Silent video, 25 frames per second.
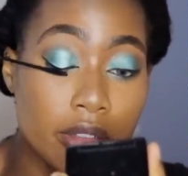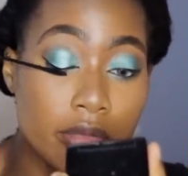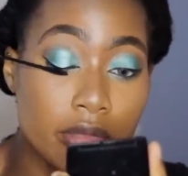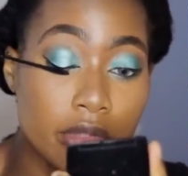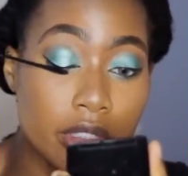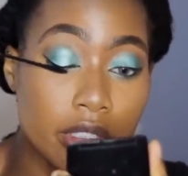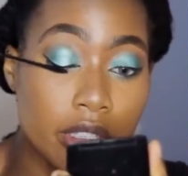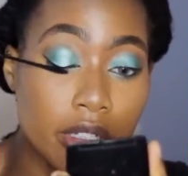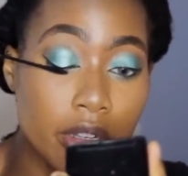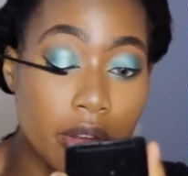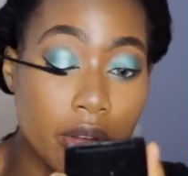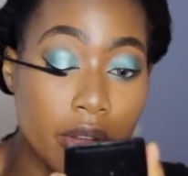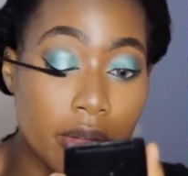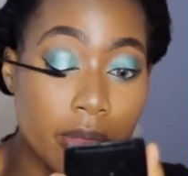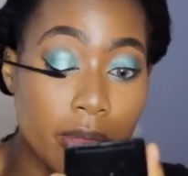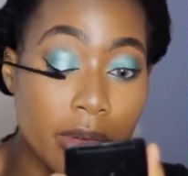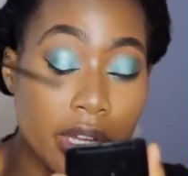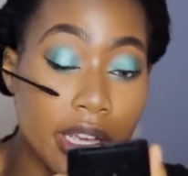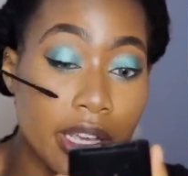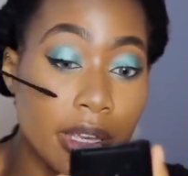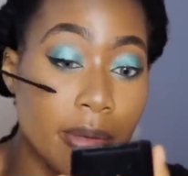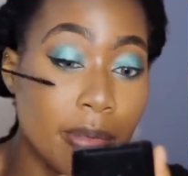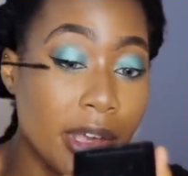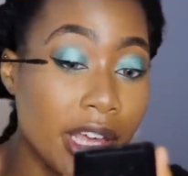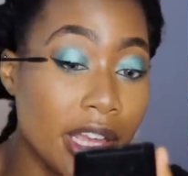I'm going to go to
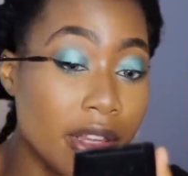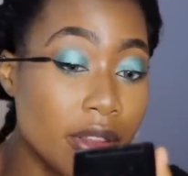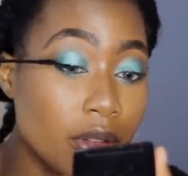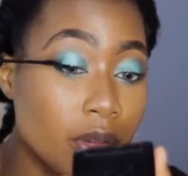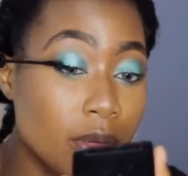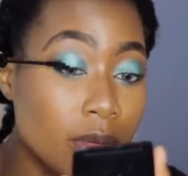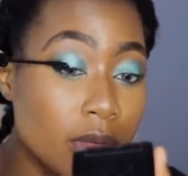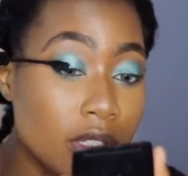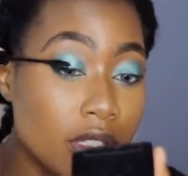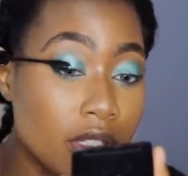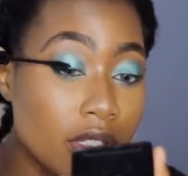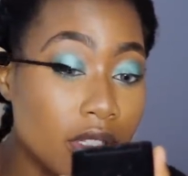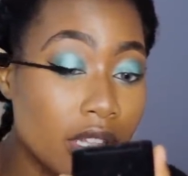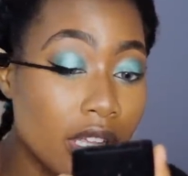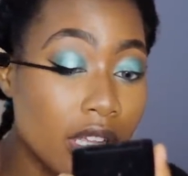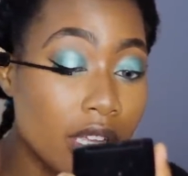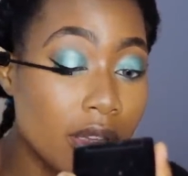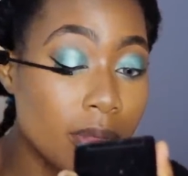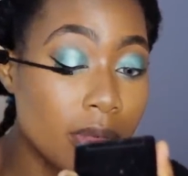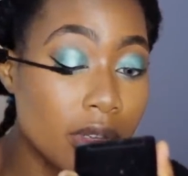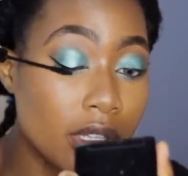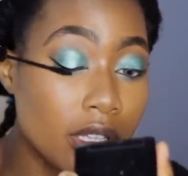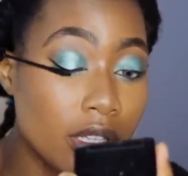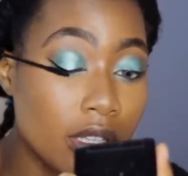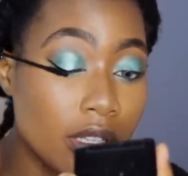my bathroom to do
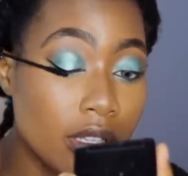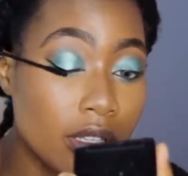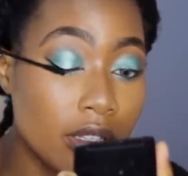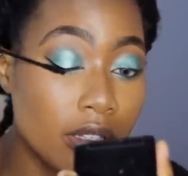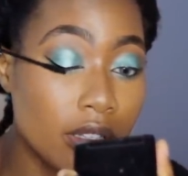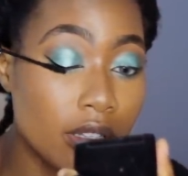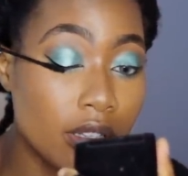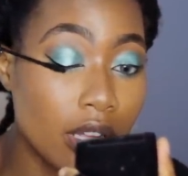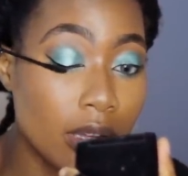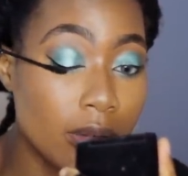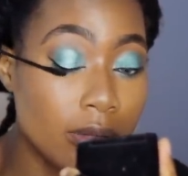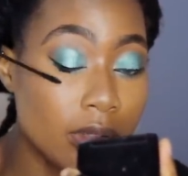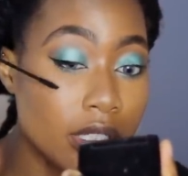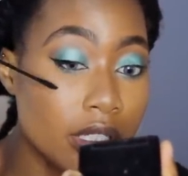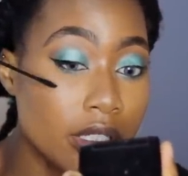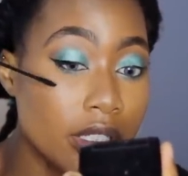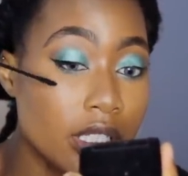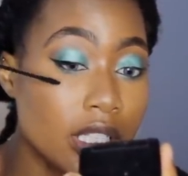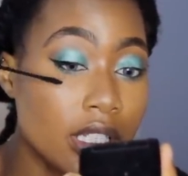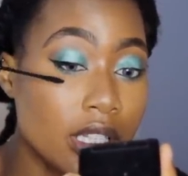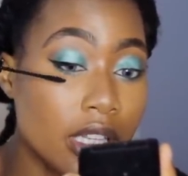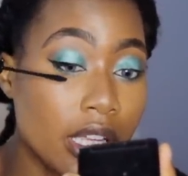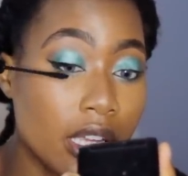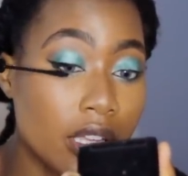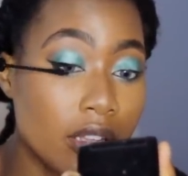that because I'm not
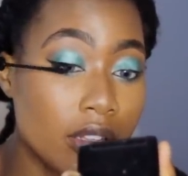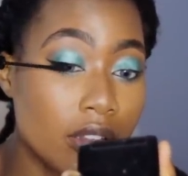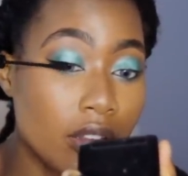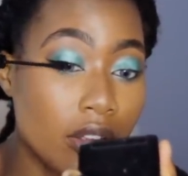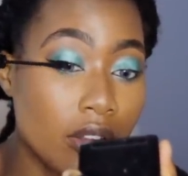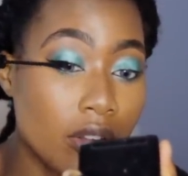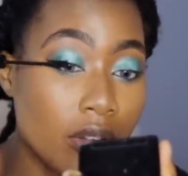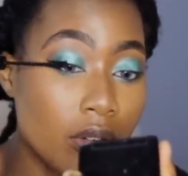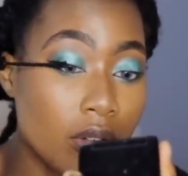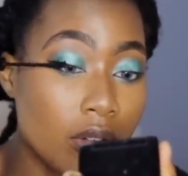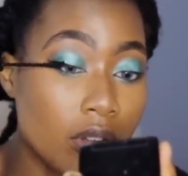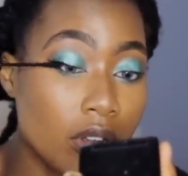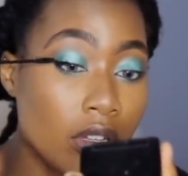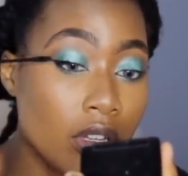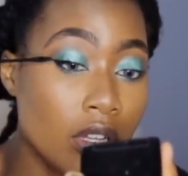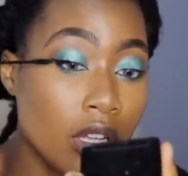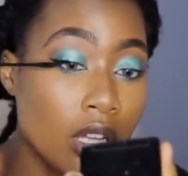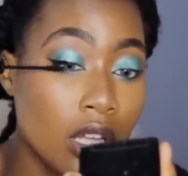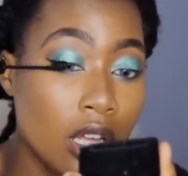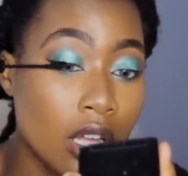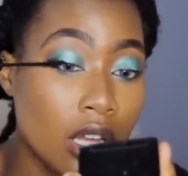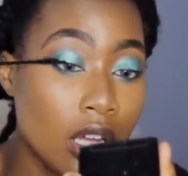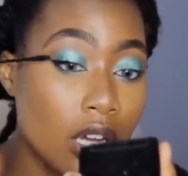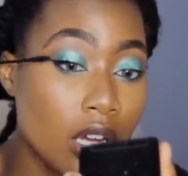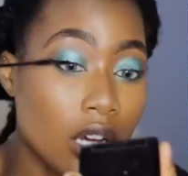good at that, so
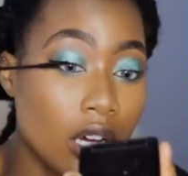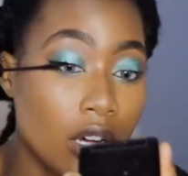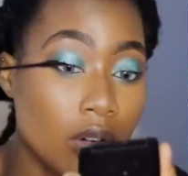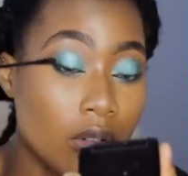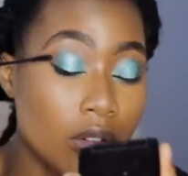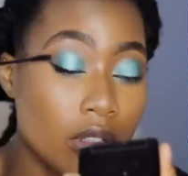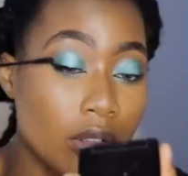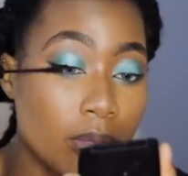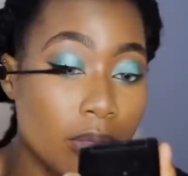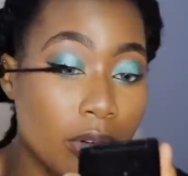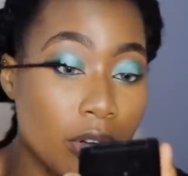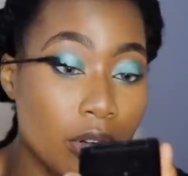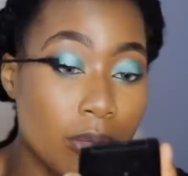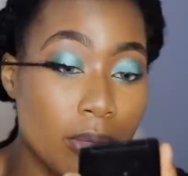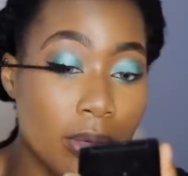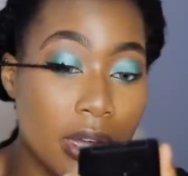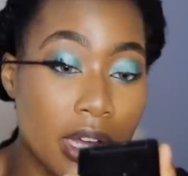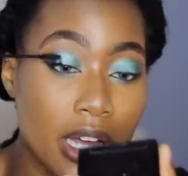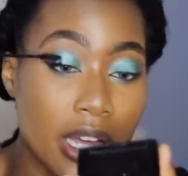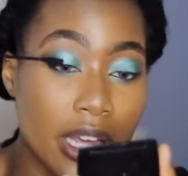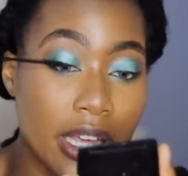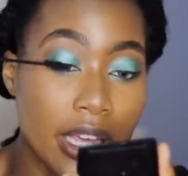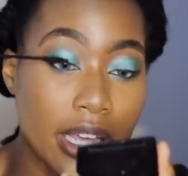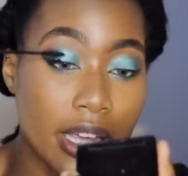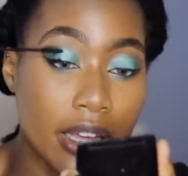I don't want to poke my
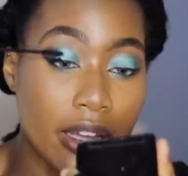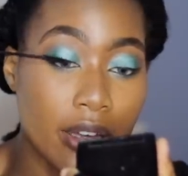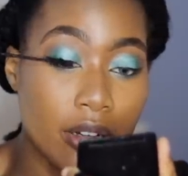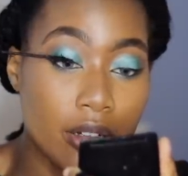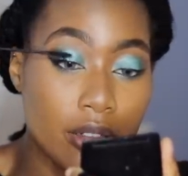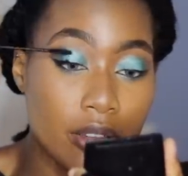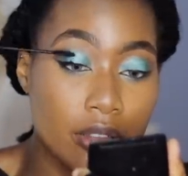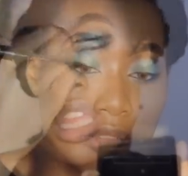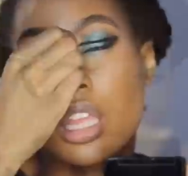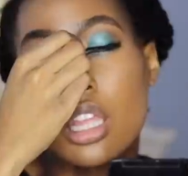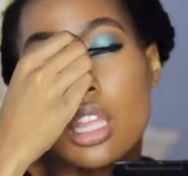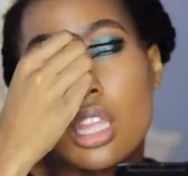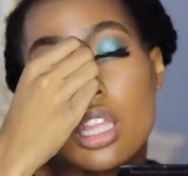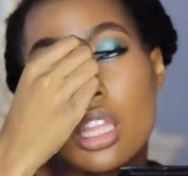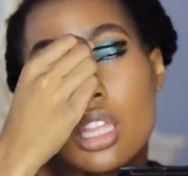eye out.